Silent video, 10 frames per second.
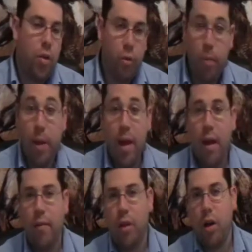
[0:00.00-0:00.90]
through the
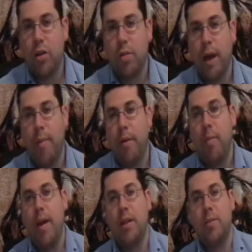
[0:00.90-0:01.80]
bailout of long-term capital
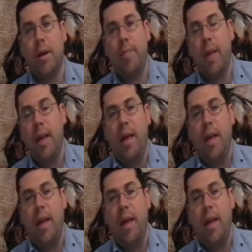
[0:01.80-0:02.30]
management